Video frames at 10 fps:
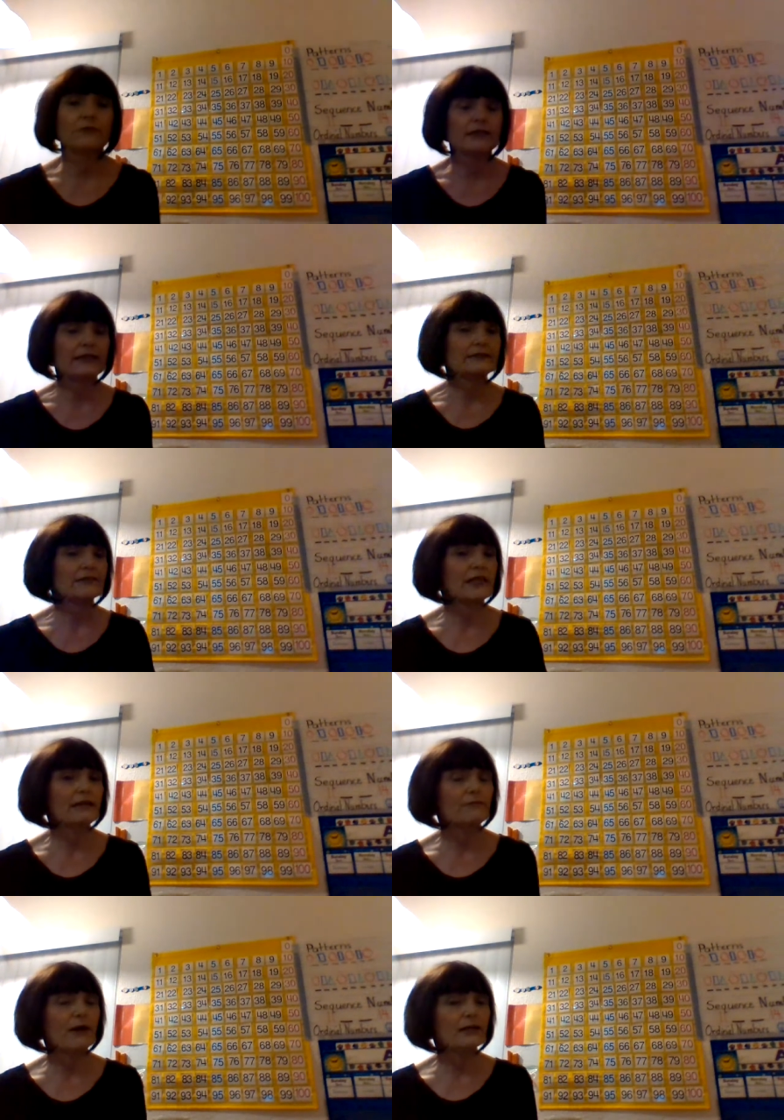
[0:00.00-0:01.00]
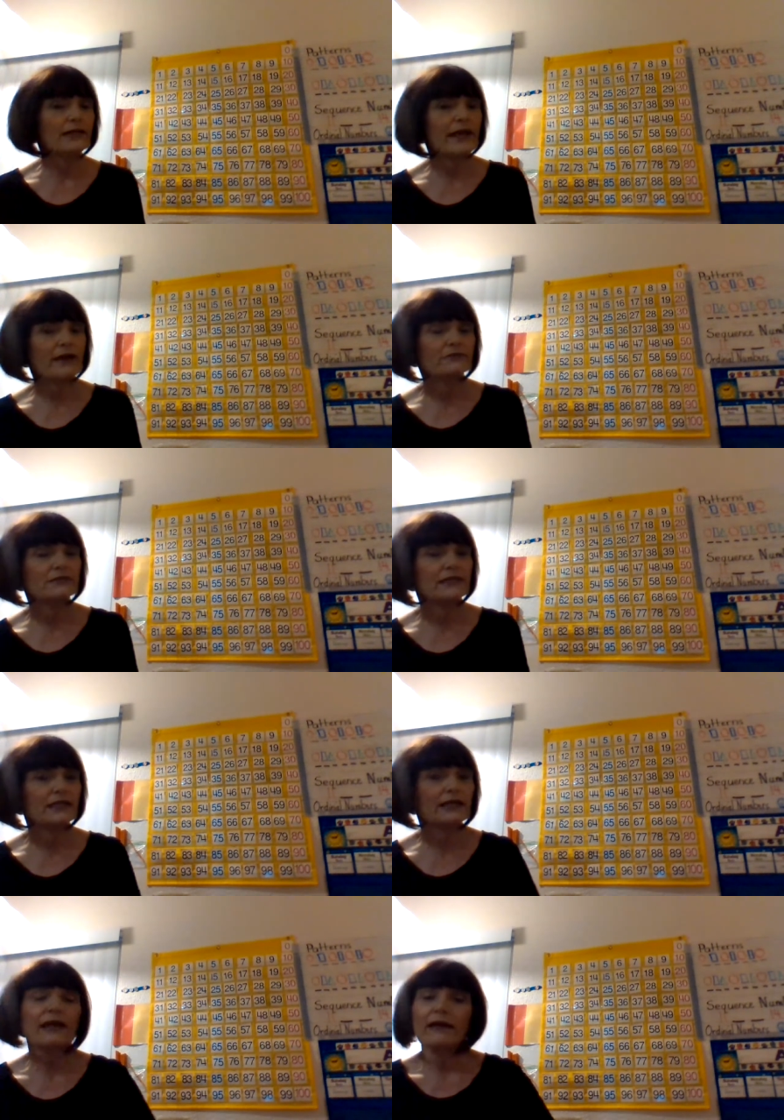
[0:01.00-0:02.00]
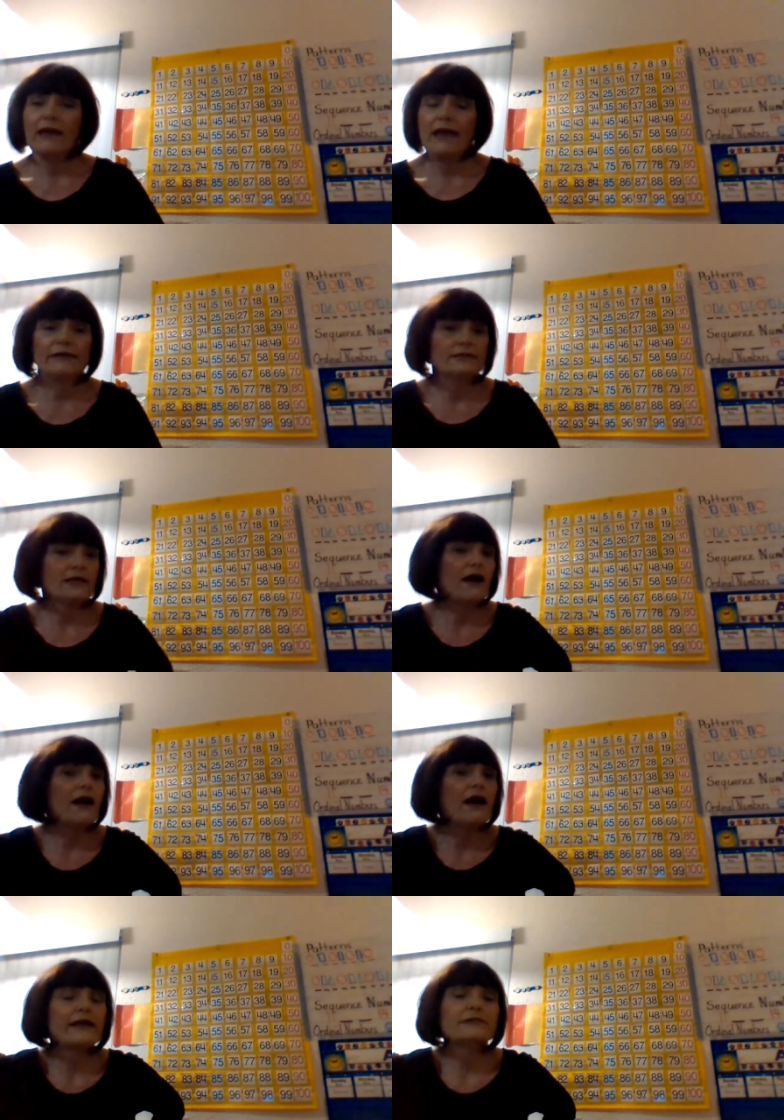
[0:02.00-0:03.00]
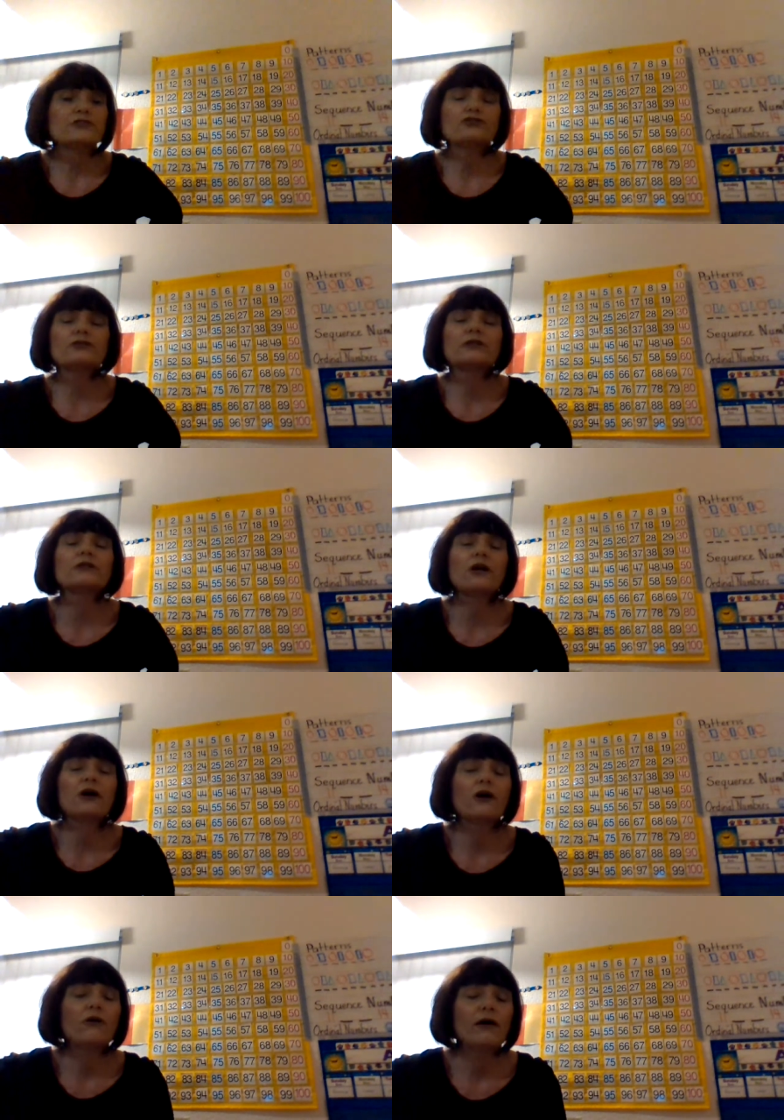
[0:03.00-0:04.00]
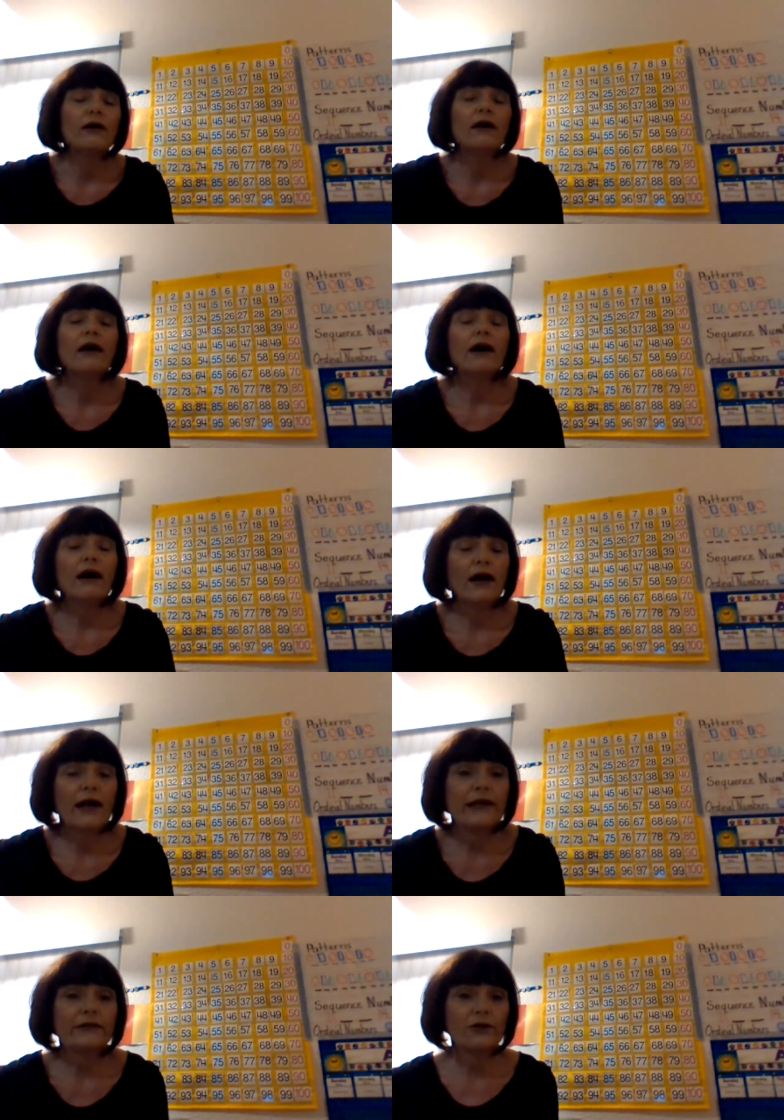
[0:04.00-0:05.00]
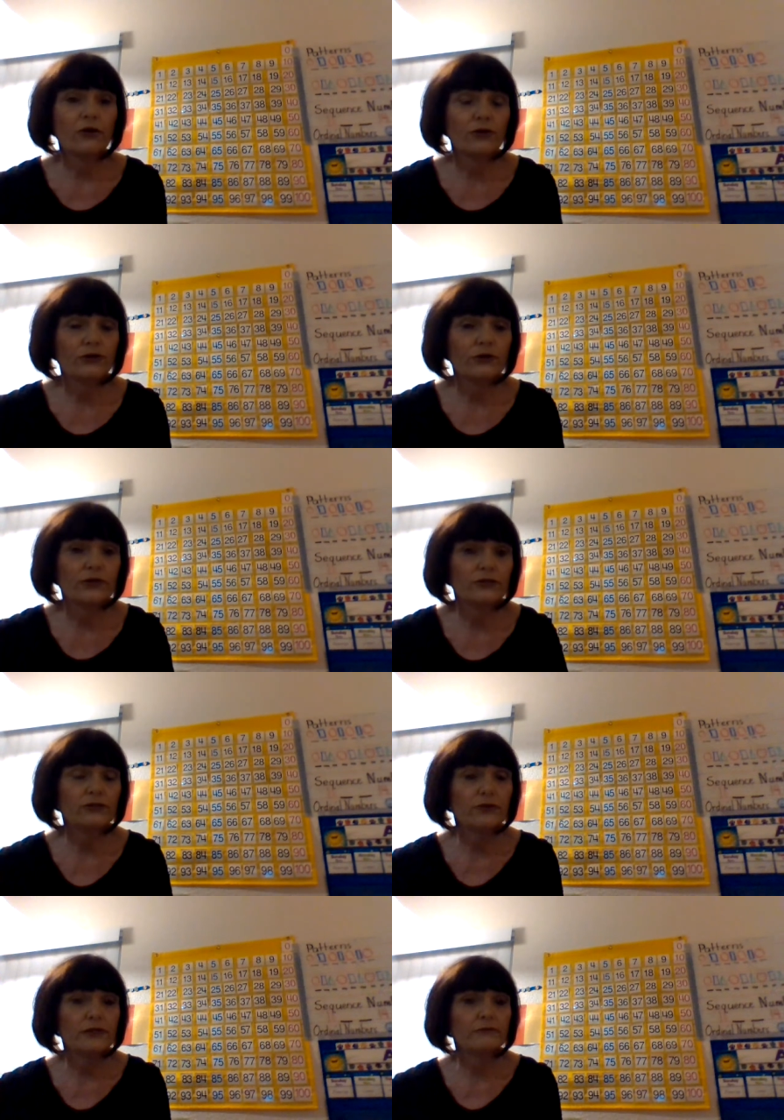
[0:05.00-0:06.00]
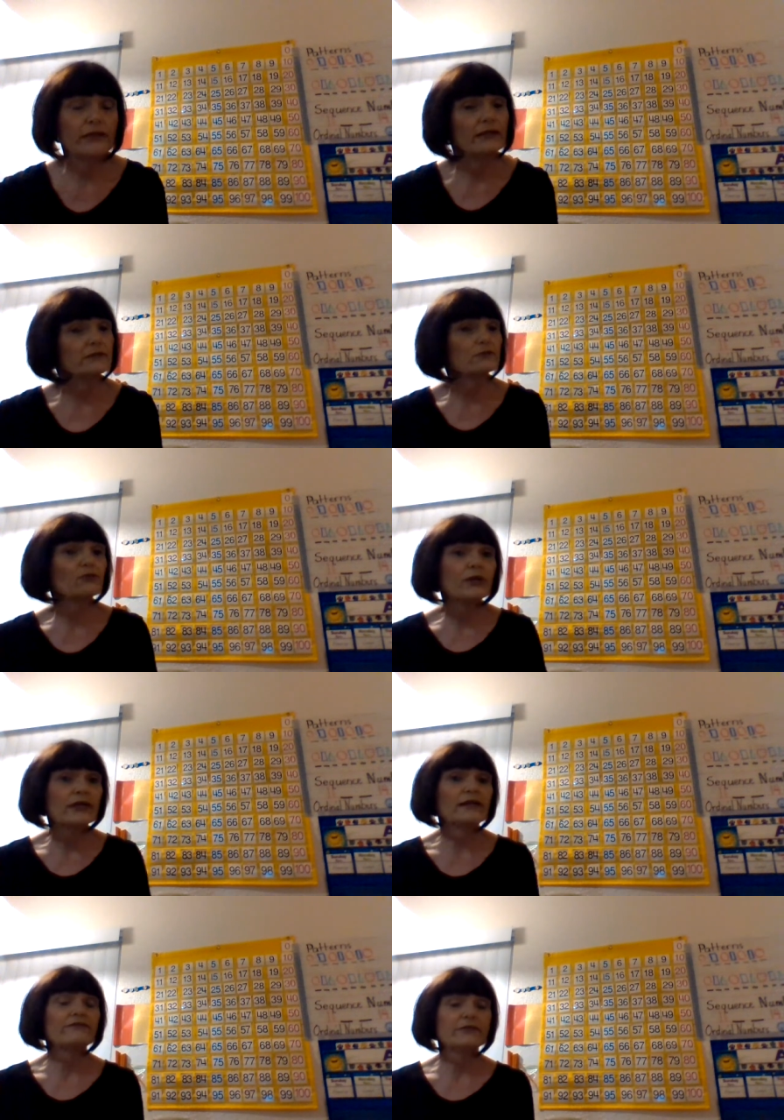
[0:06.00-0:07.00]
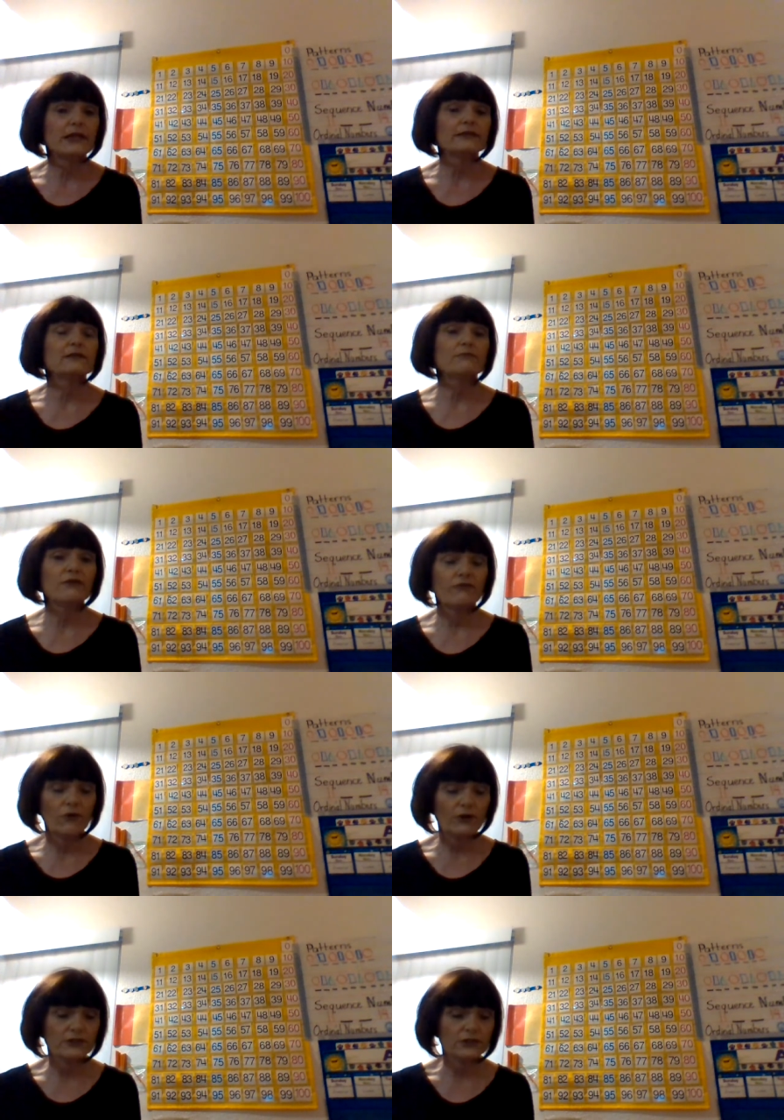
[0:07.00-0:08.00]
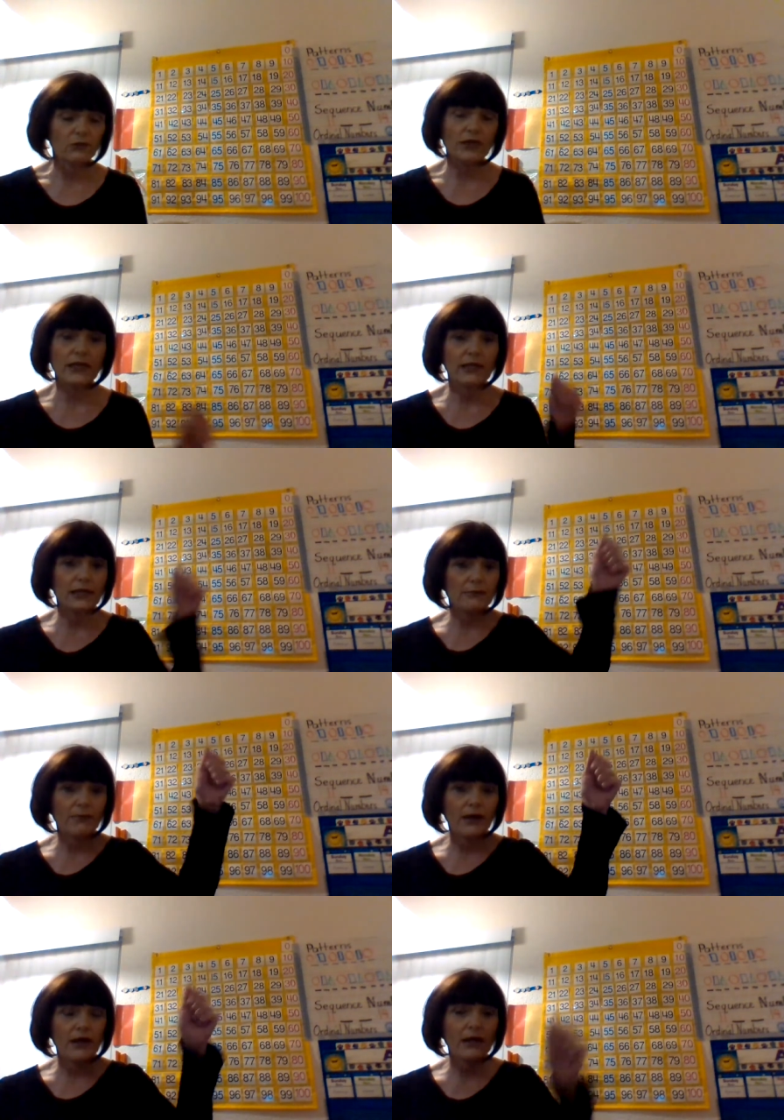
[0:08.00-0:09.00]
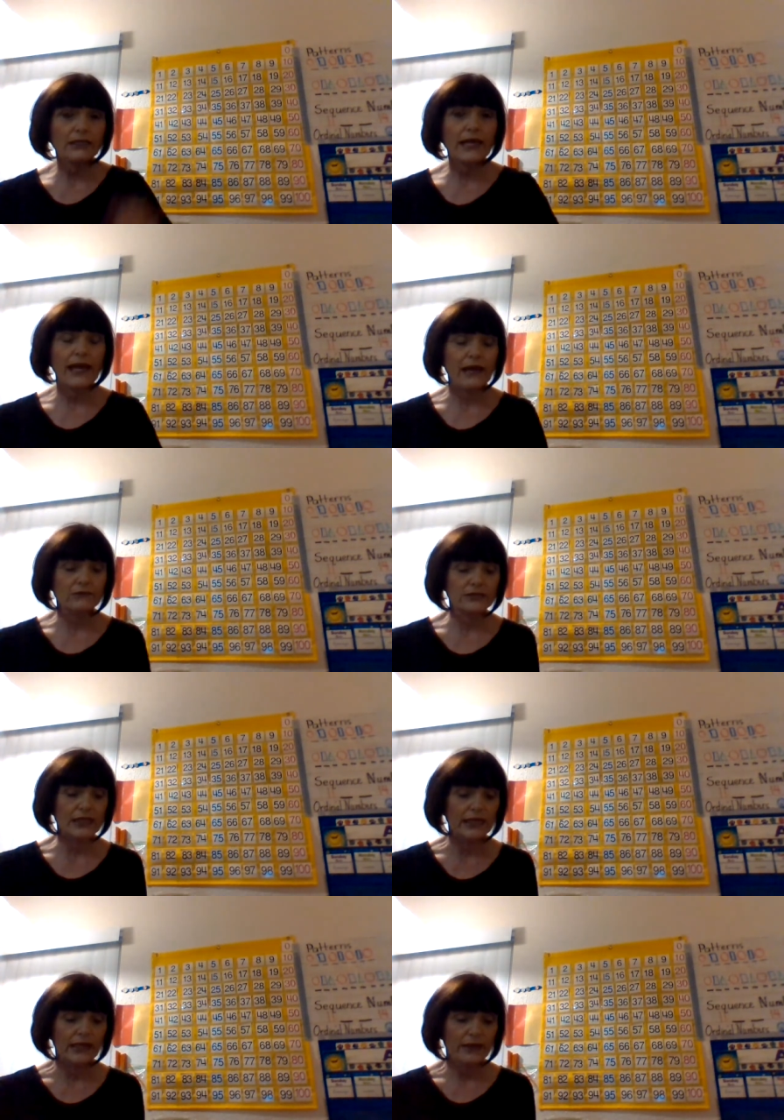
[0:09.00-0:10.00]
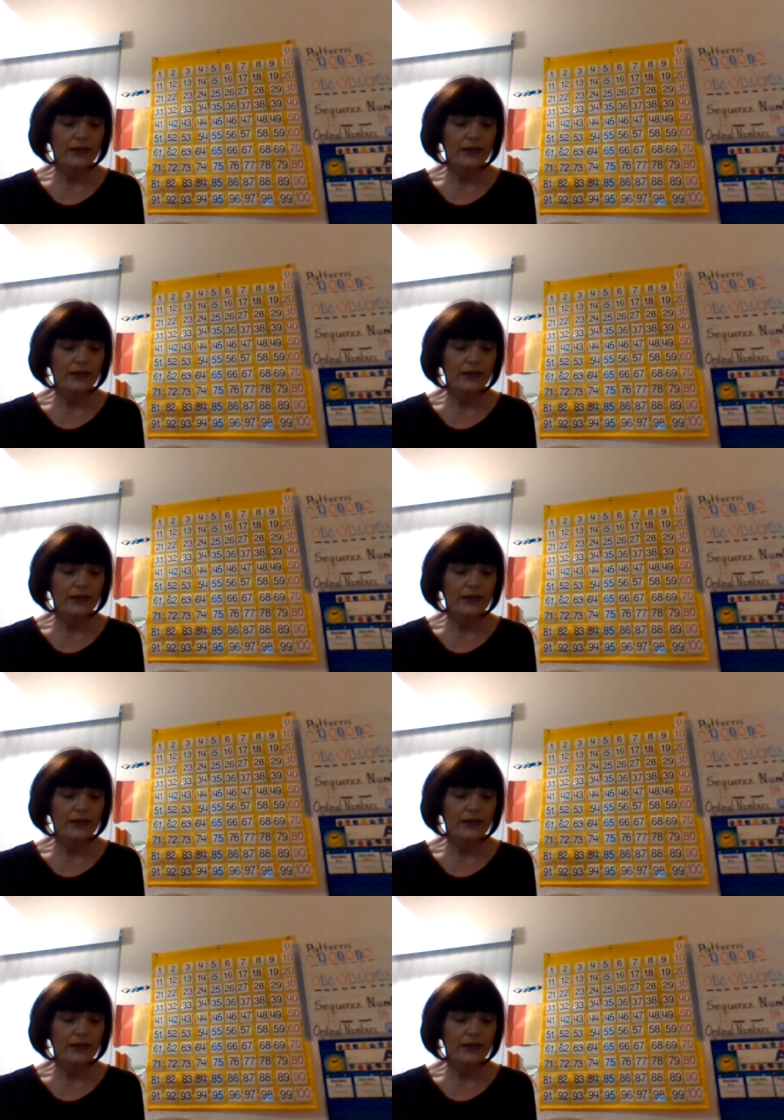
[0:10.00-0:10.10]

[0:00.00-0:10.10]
Please keep on counting as high as you can go. I know you can do it because we've done it before, so keep on counting.